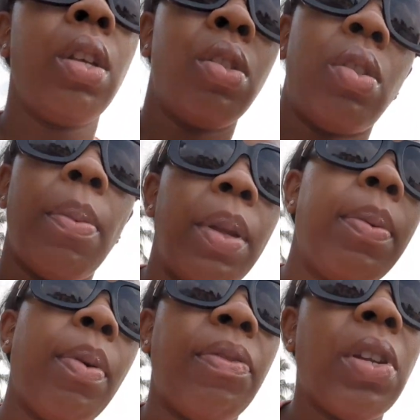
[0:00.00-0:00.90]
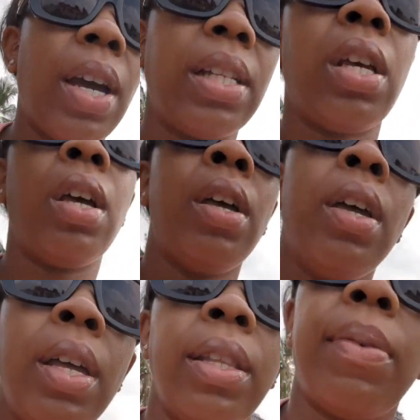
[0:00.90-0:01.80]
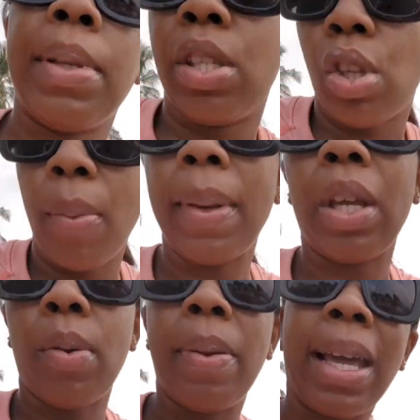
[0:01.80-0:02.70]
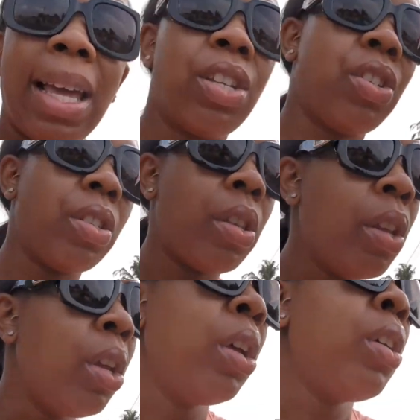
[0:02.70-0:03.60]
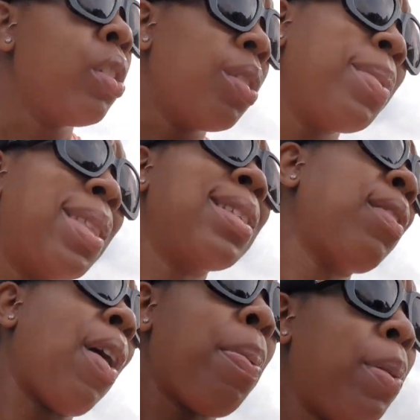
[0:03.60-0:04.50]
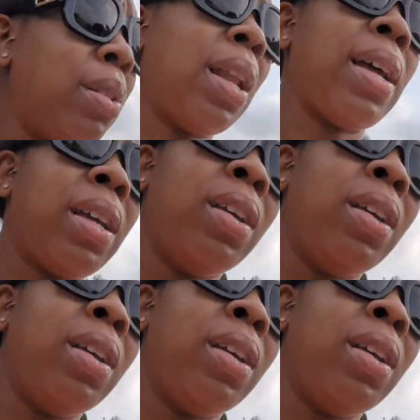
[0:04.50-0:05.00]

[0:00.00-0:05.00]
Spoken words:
So many people have died. There've been so many complications. So many things have happened. Like,